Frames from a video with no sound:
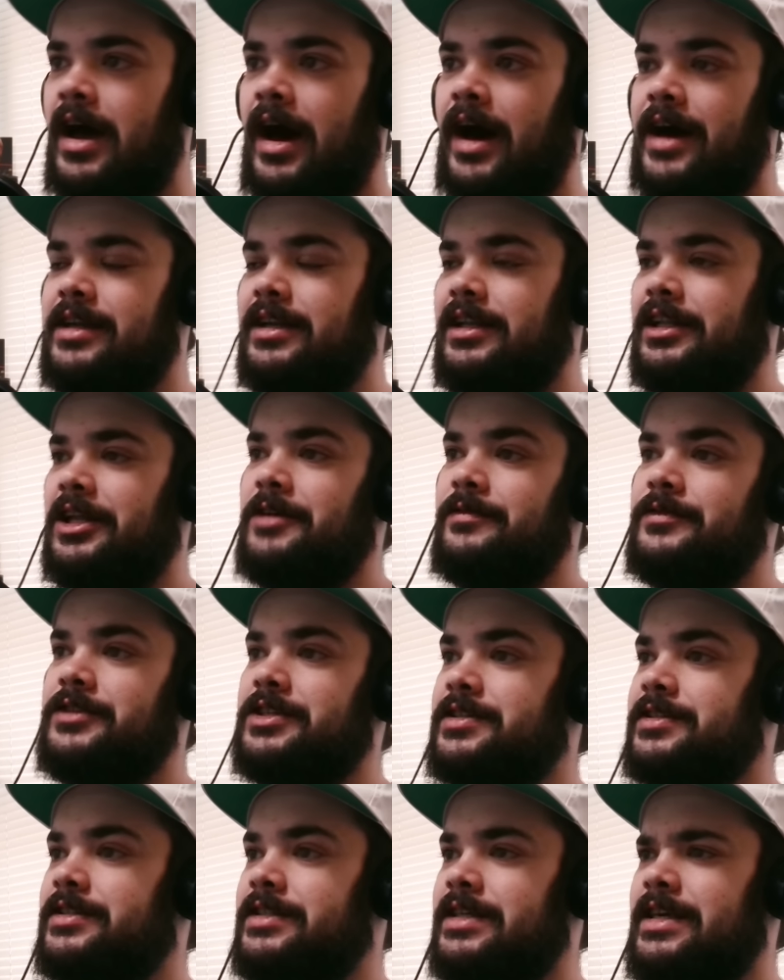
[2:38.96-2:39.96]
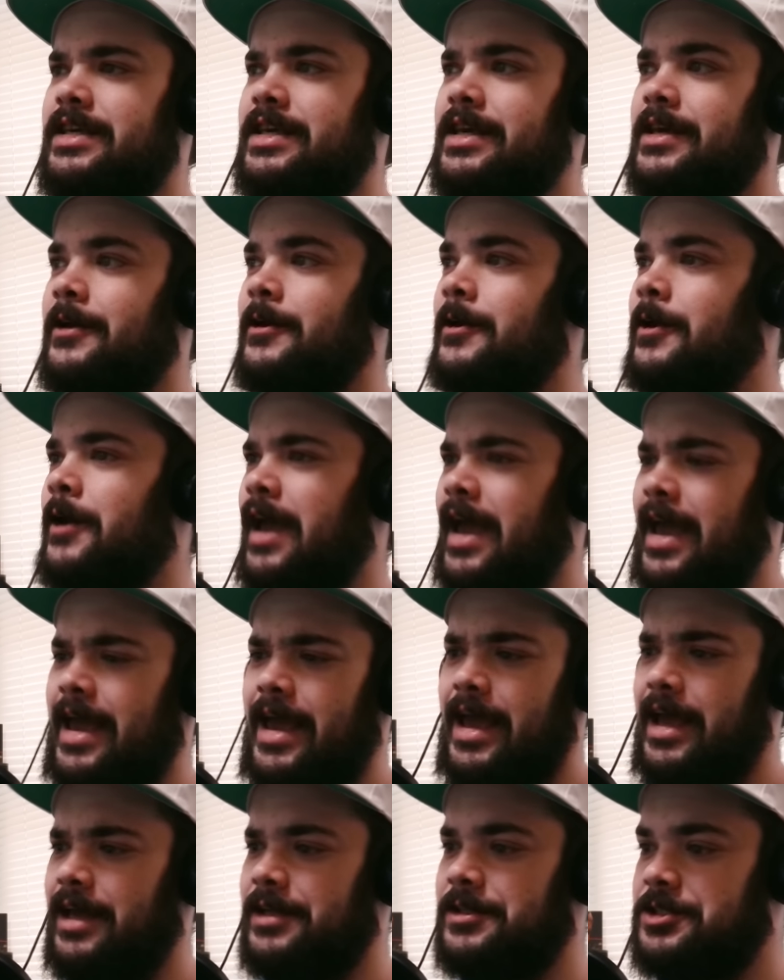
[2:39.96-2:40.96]
I'd love to see
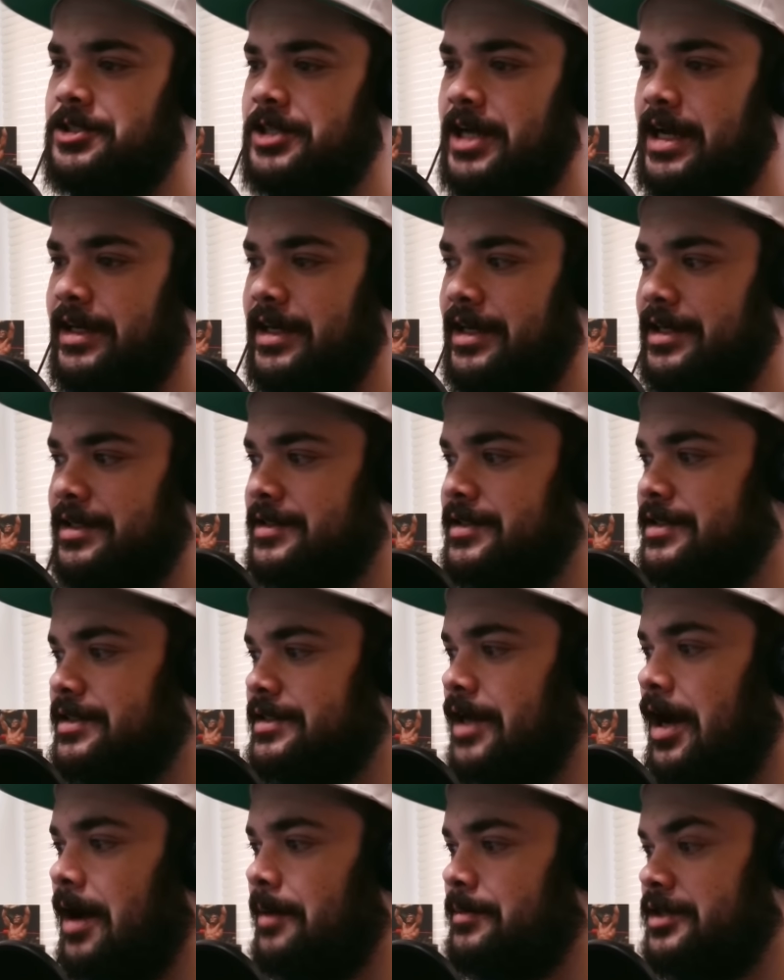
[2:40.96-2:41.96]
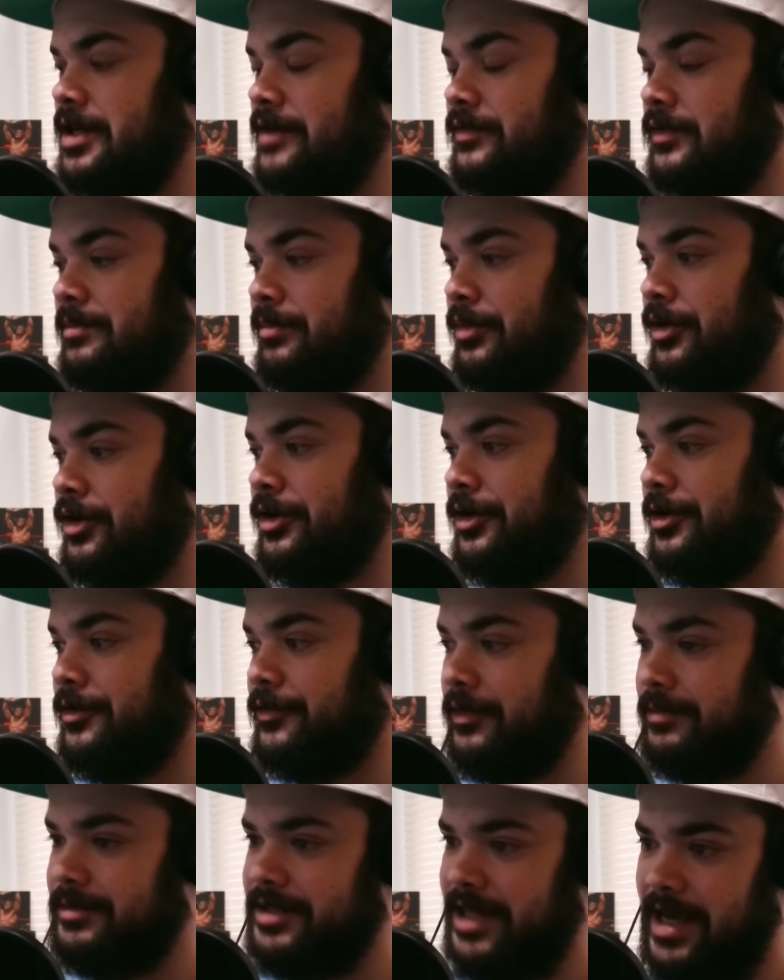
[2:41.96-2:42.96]
hand-checking stop Devin Booker
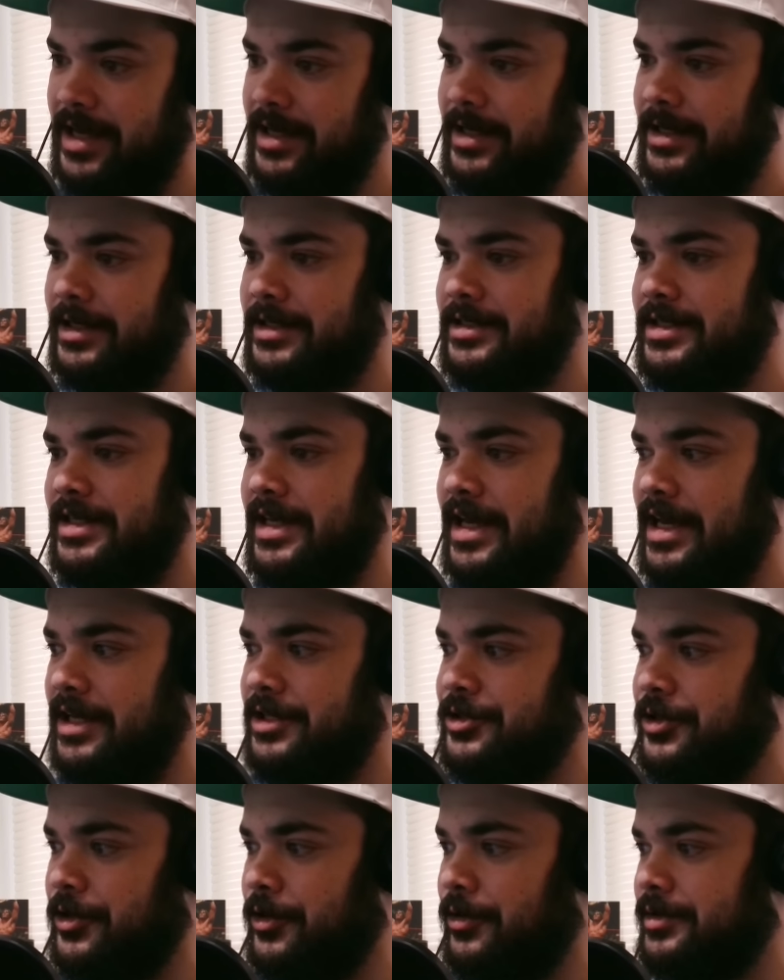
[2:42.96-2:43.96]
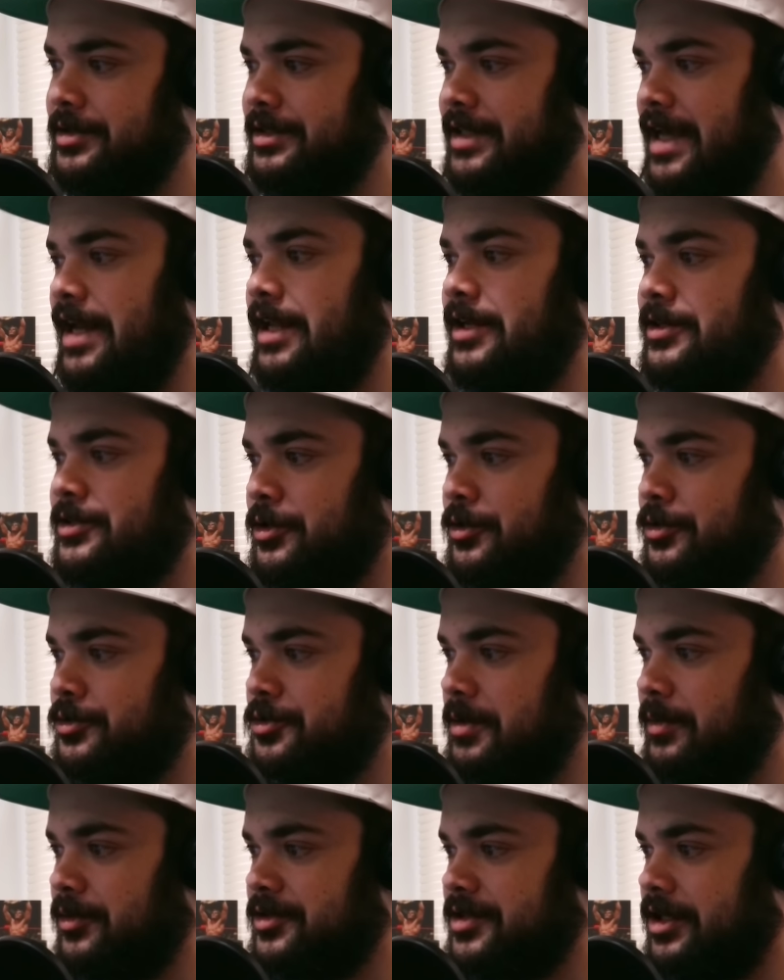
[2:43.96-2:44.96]
from taking a DHO, getting two
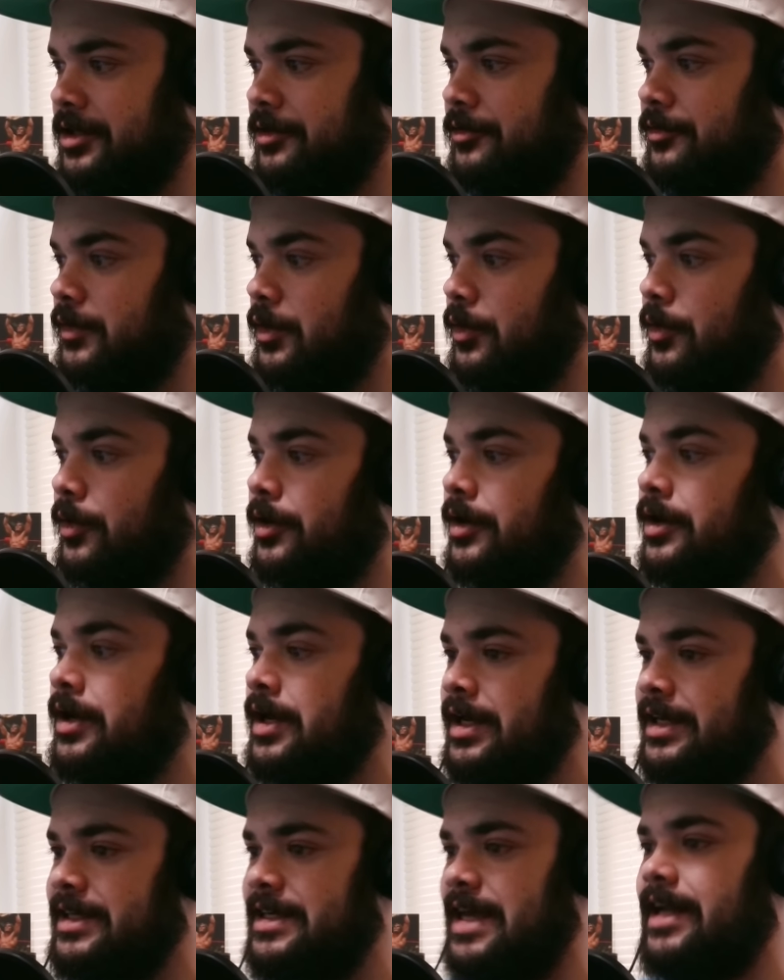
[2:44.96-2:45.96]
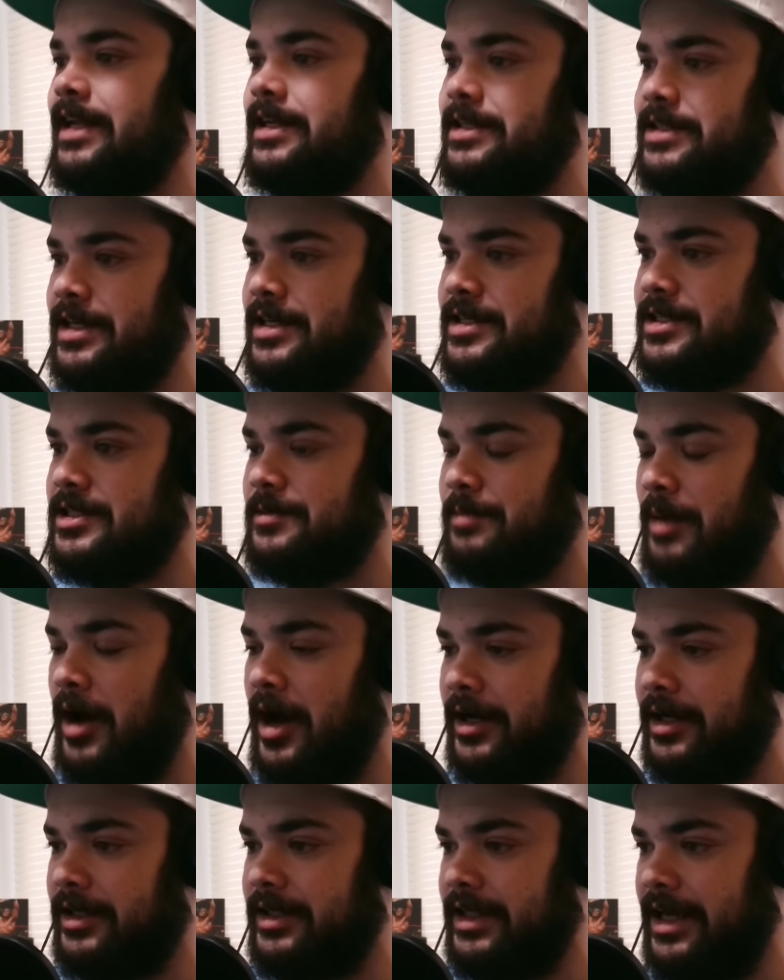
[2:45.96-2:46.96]
dribbles on the floor, getting to his
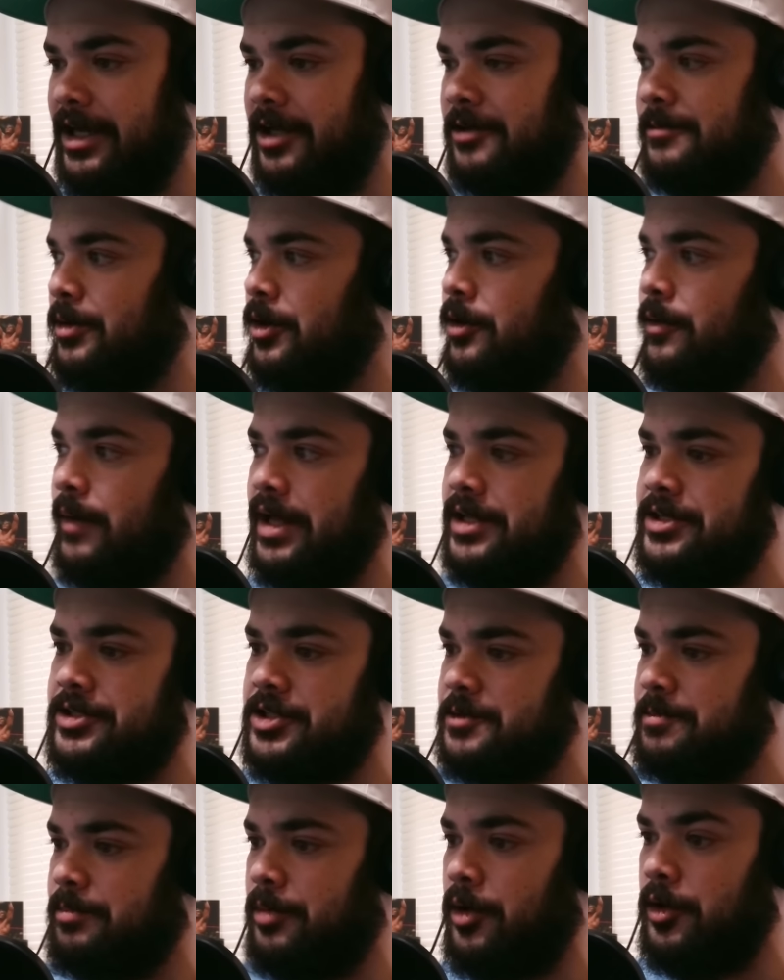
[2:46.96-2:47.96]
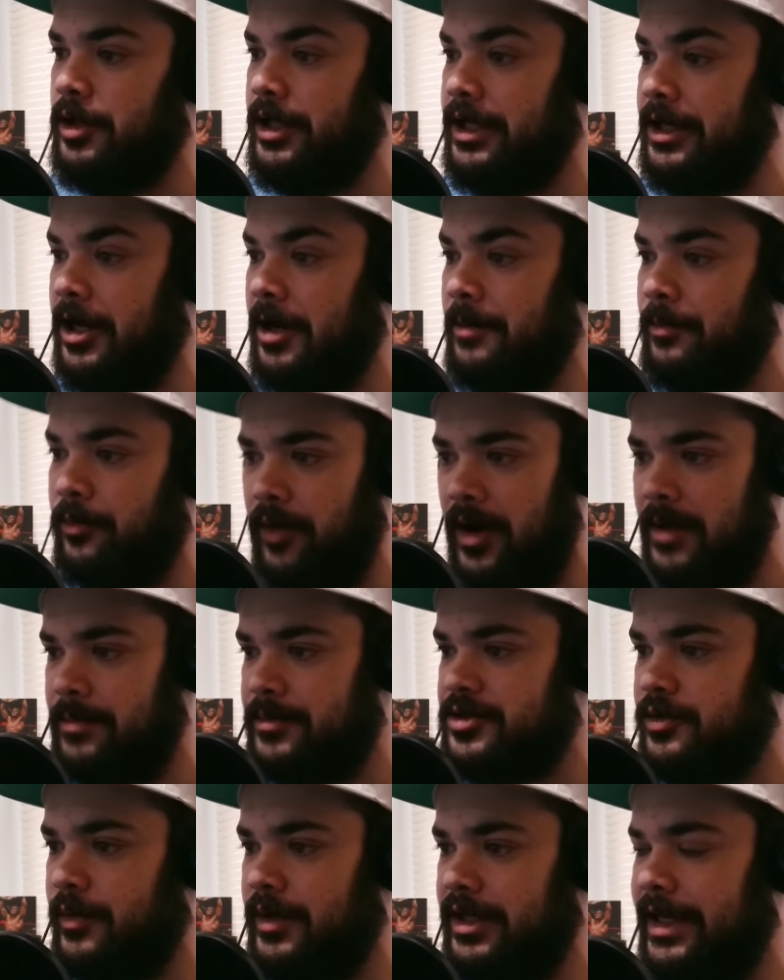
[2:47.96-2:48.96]
spot on the elbow, and just pulling up right
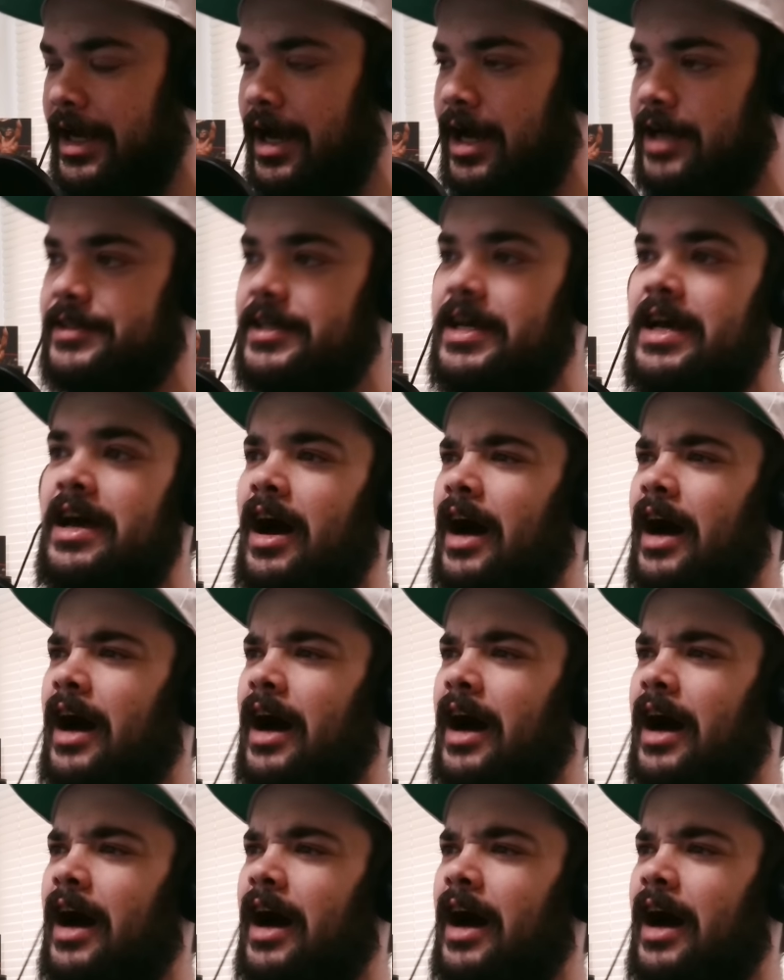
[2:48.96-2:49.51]
between the eyes.